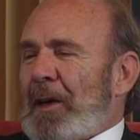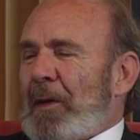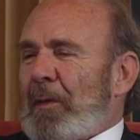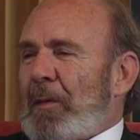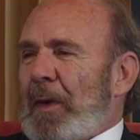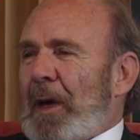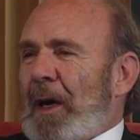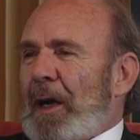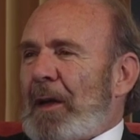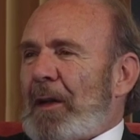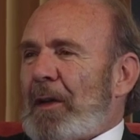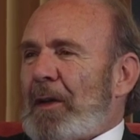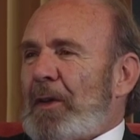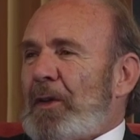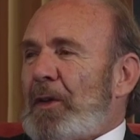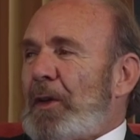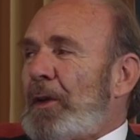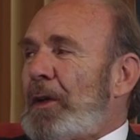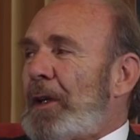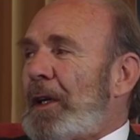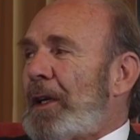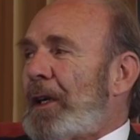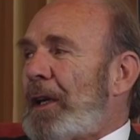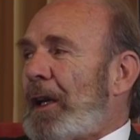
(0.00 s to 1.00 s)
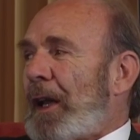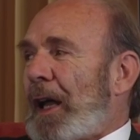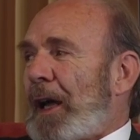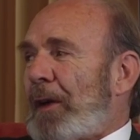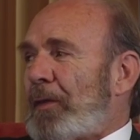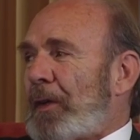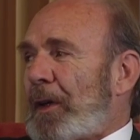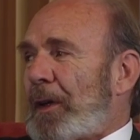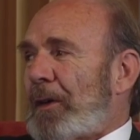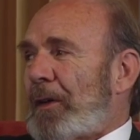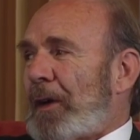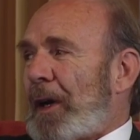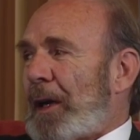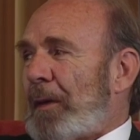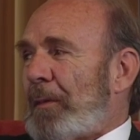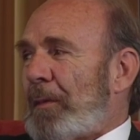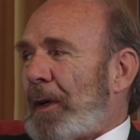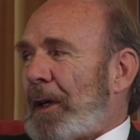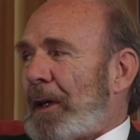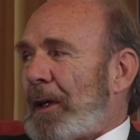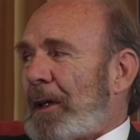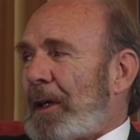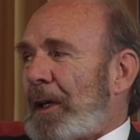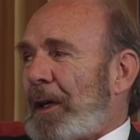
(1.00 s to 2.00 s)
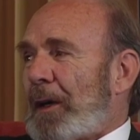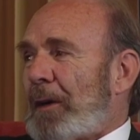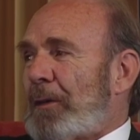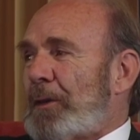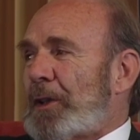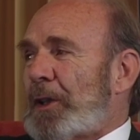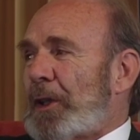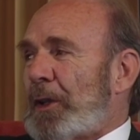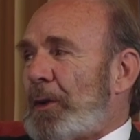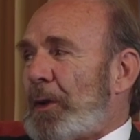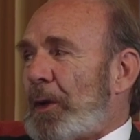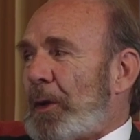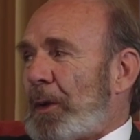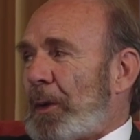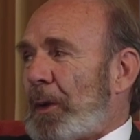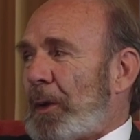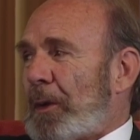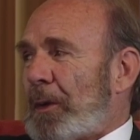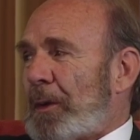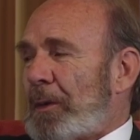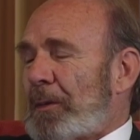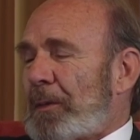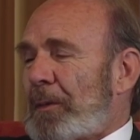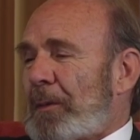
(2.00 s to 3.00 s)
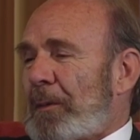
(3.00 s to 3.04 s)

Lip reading: Well, you didn't laugh at Grandma. That was a no-no.